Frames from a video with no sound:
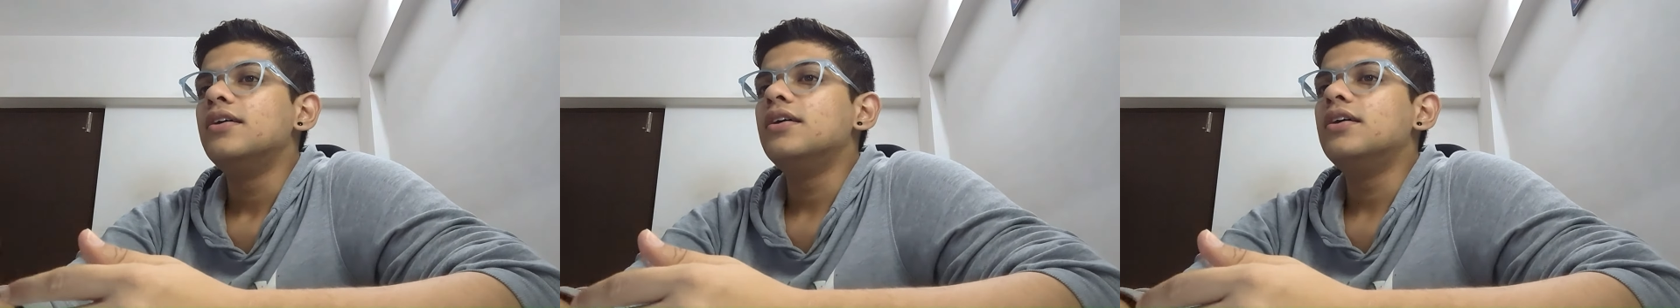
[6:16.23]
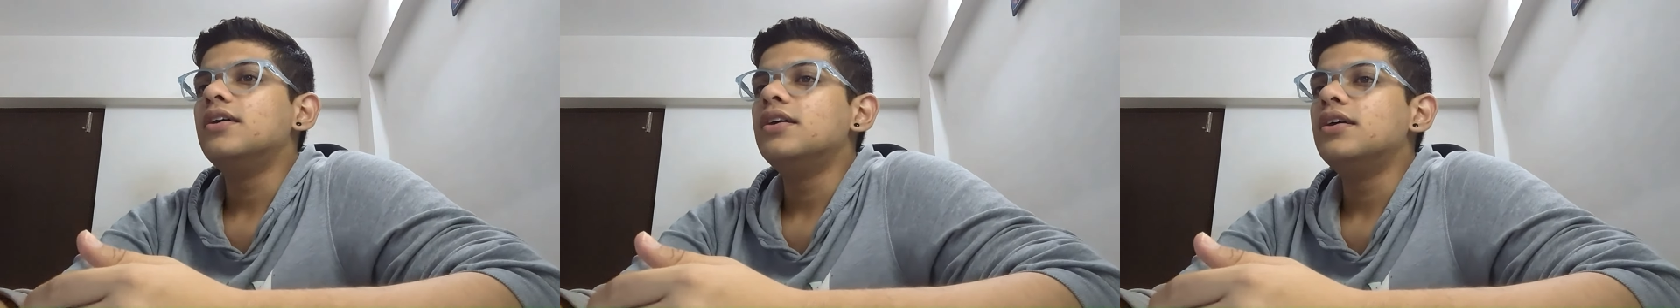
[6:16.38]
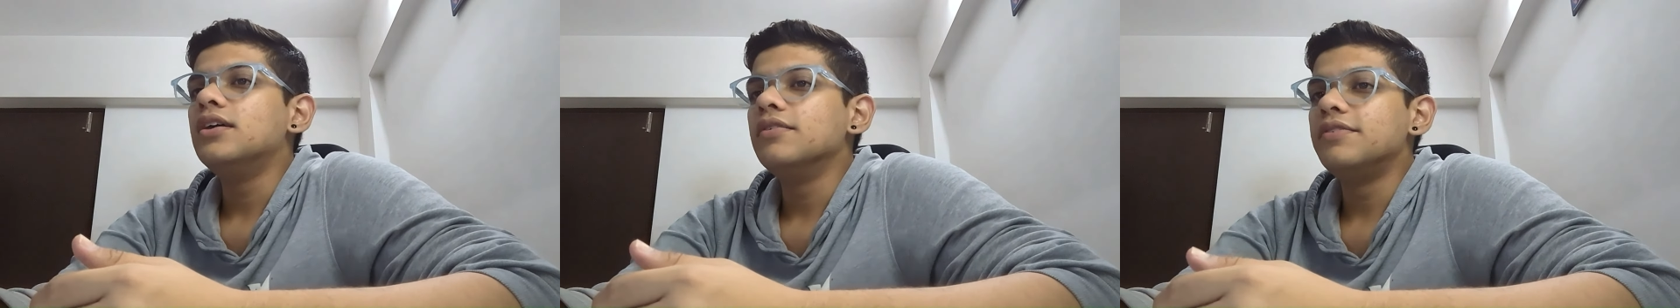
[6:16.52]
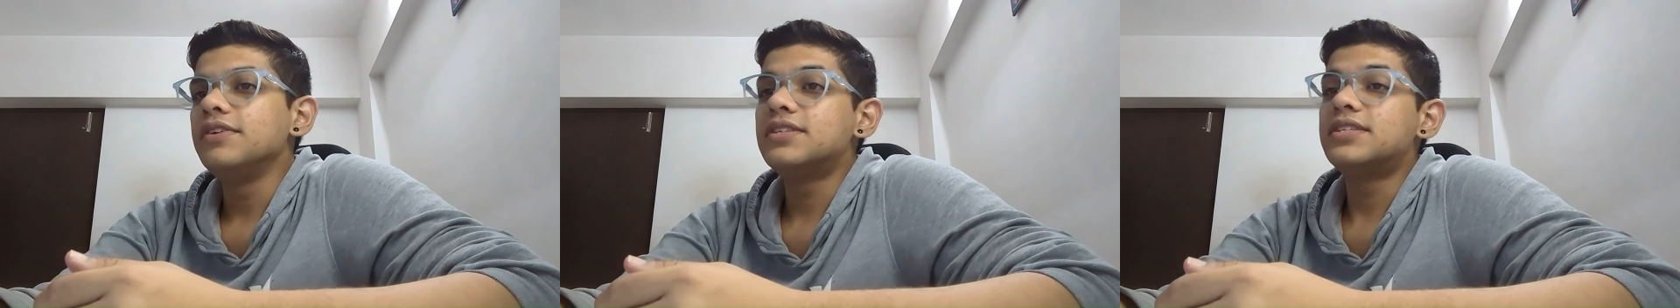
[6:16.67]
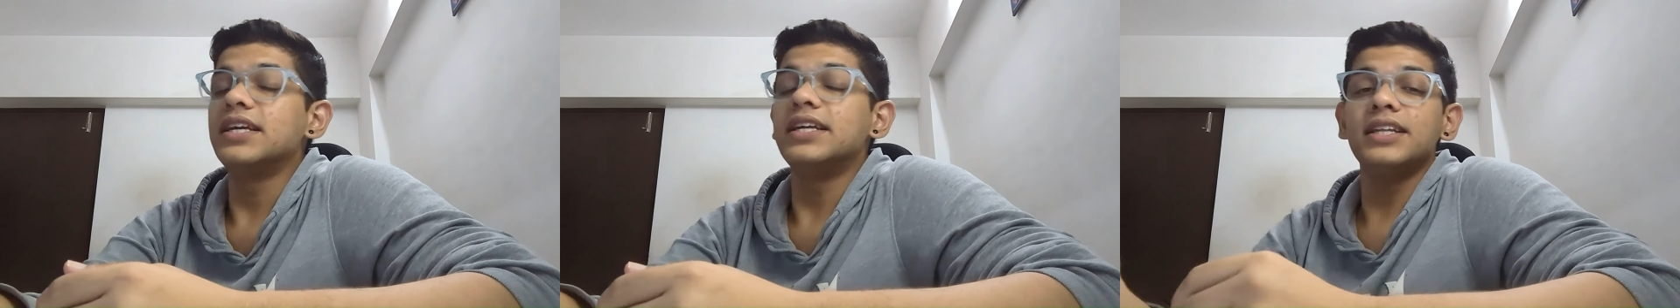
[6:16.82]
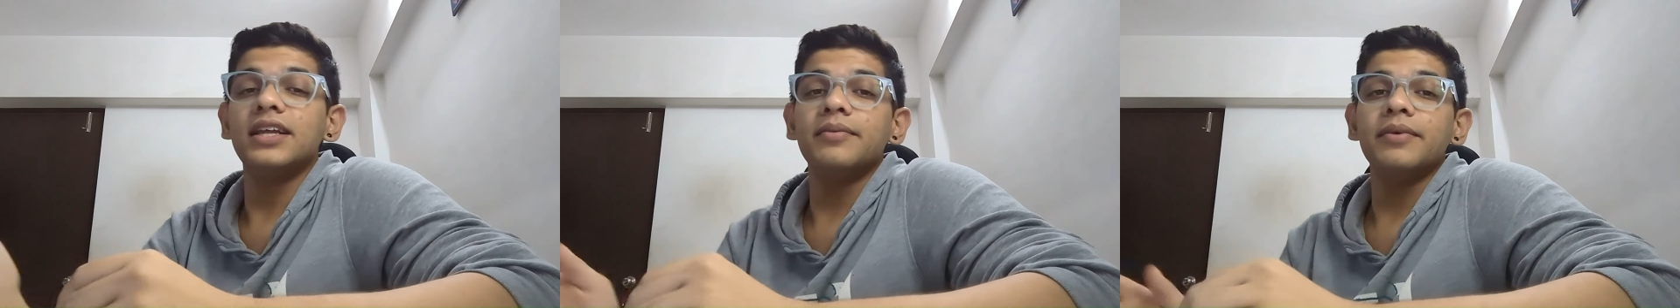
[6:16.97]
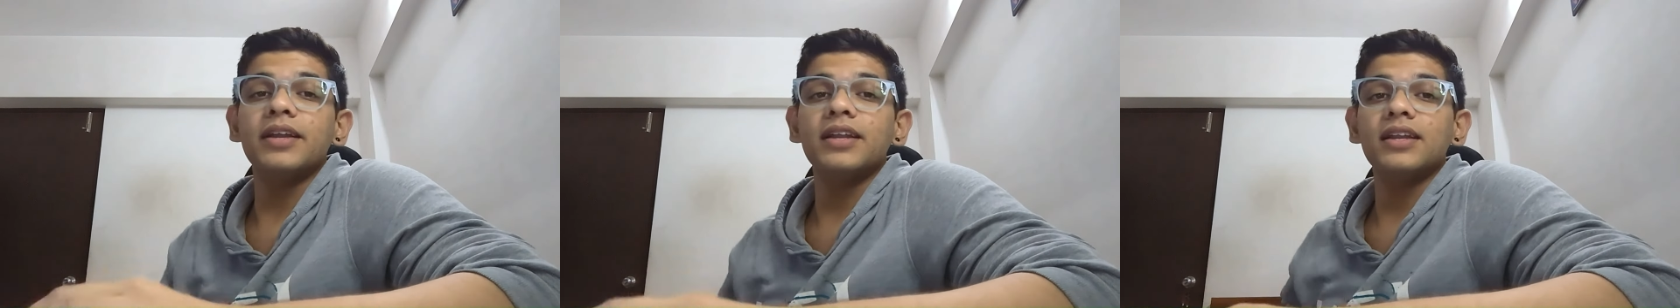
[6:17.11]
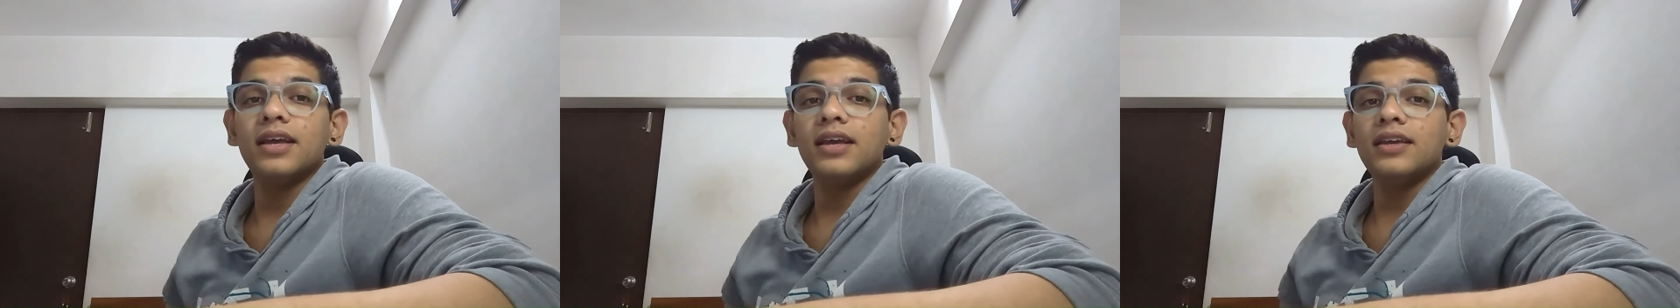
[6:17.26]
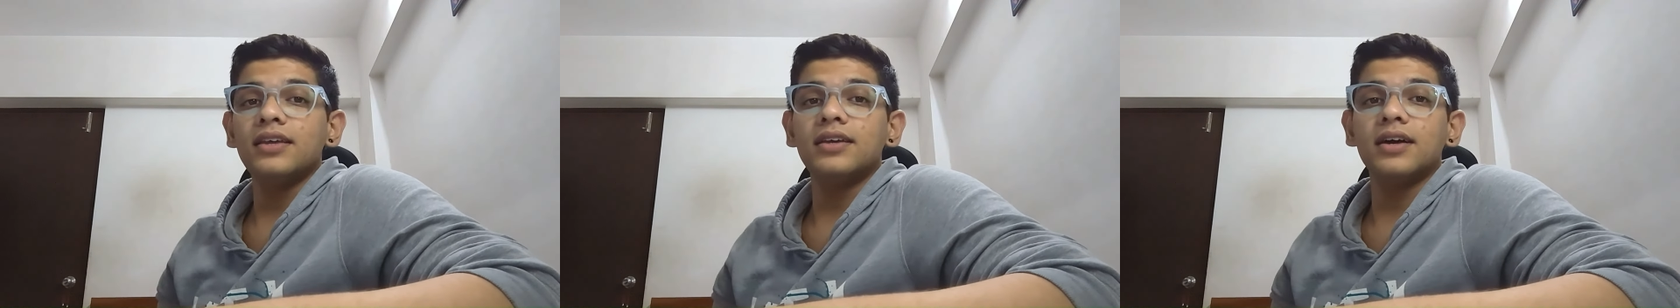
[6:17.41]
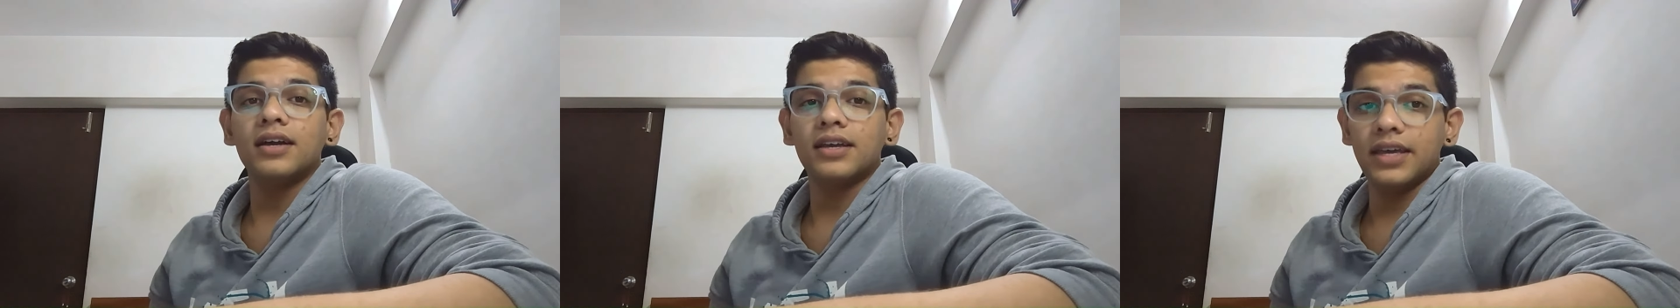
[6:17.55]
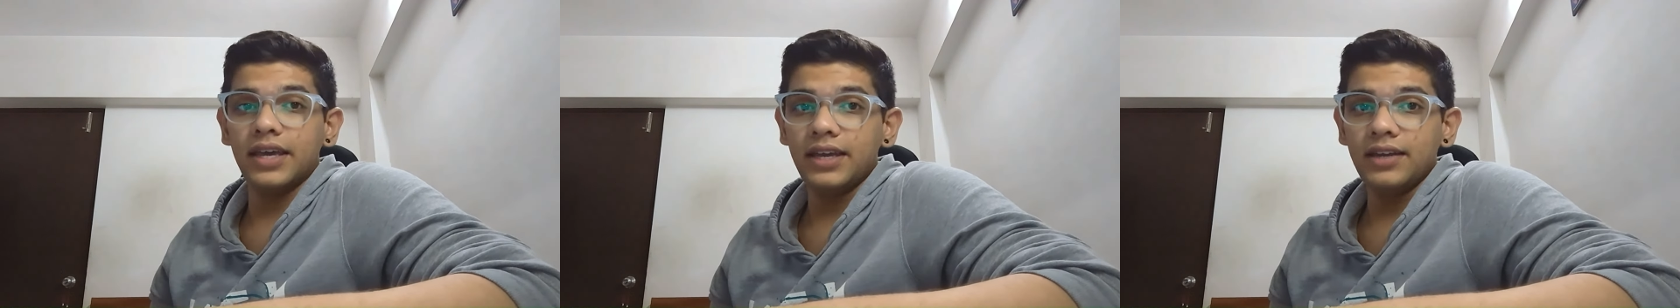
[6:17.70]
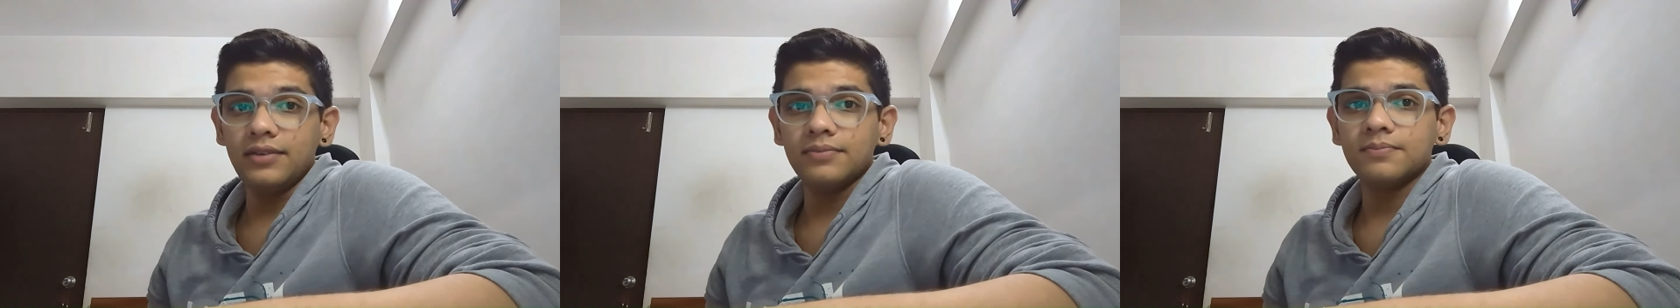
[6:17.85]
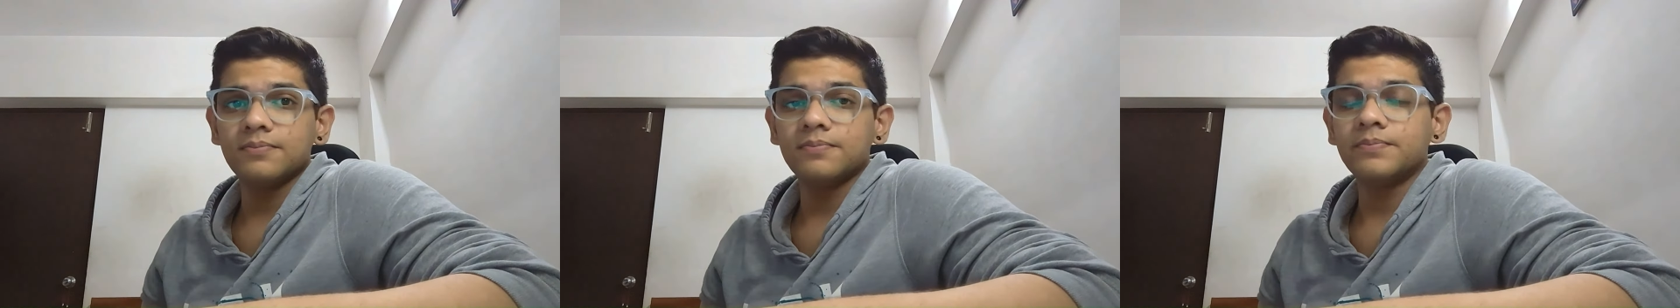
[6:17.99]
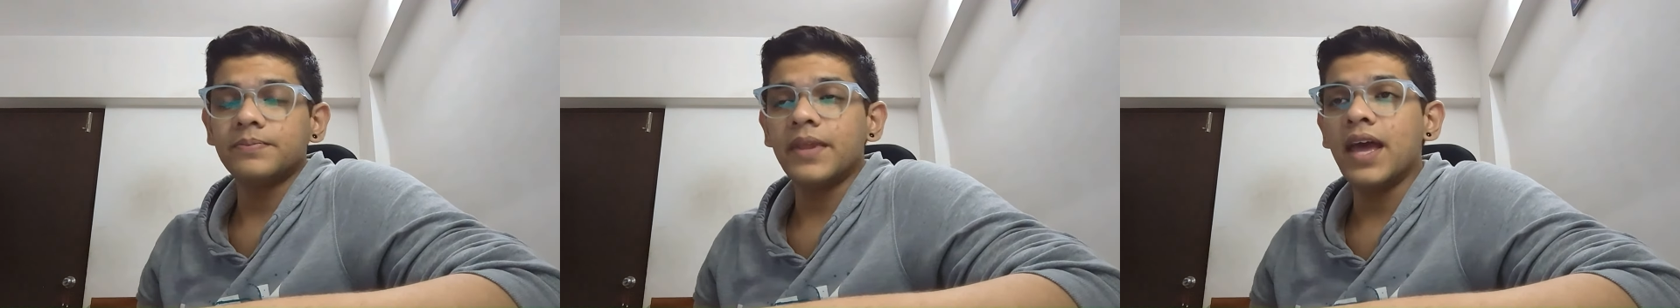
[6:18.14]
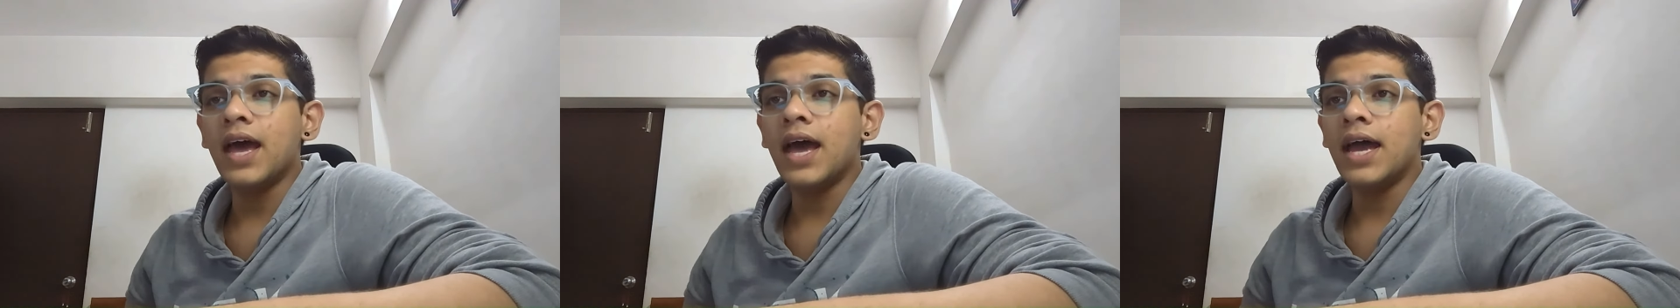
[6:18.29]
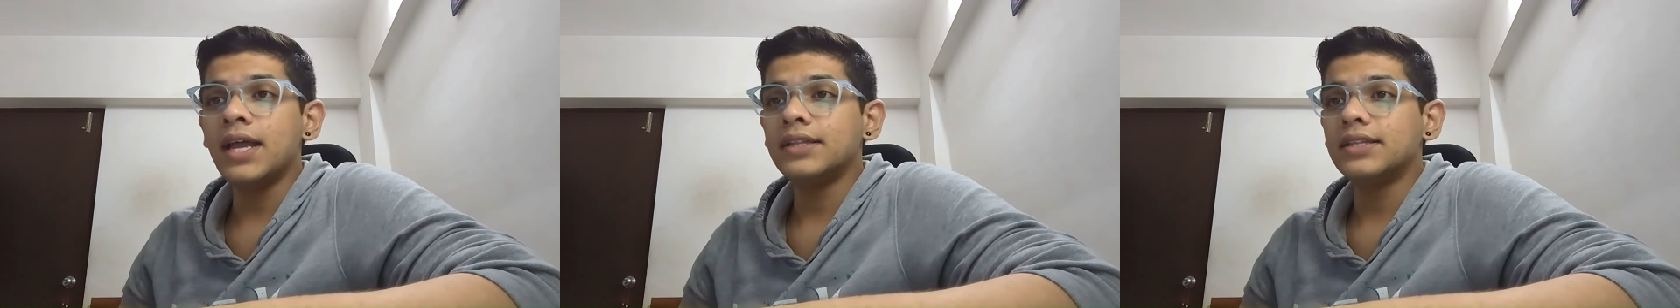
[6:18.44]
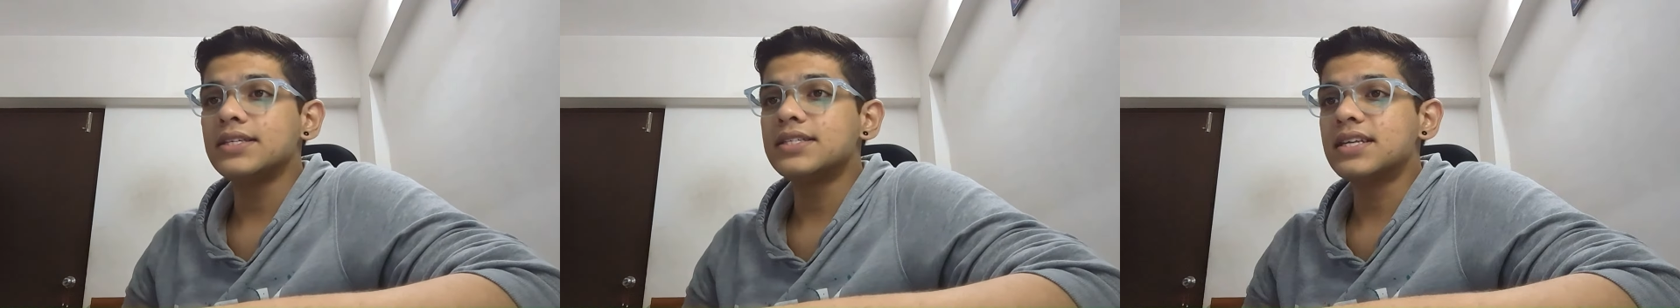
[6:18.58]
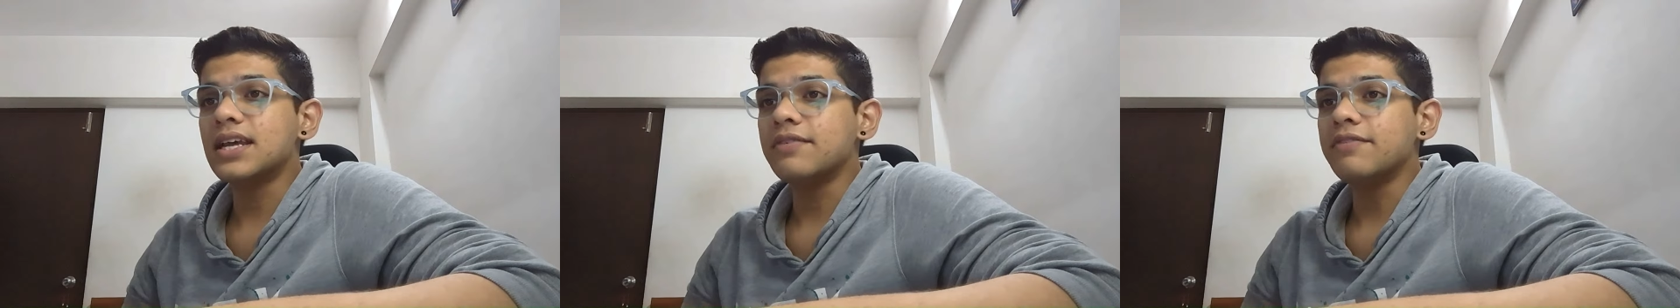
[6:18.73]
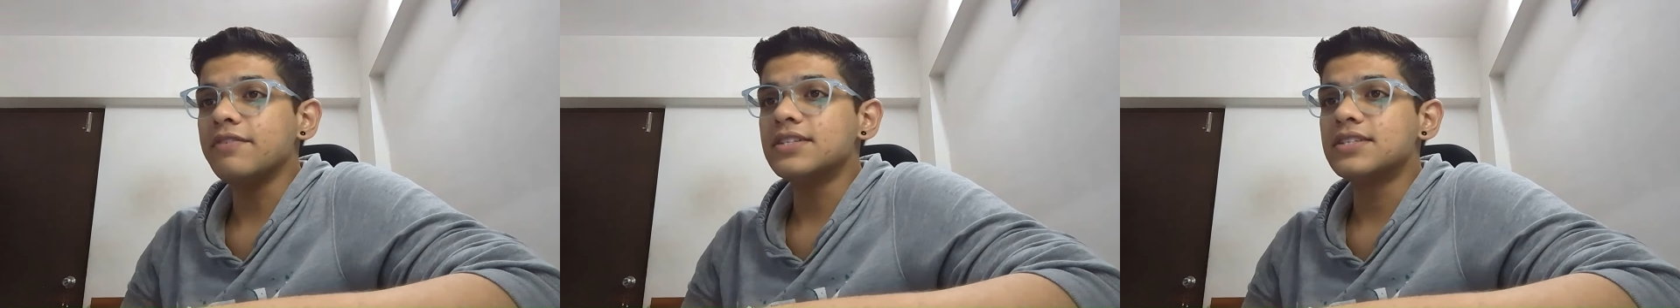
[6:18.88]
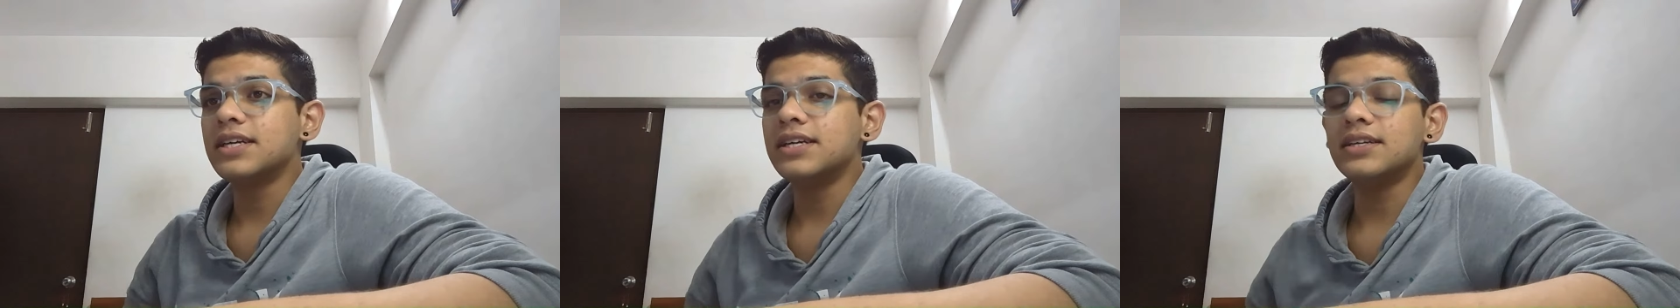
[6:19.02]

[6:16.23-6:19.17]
we sent them a link again, and this time we said,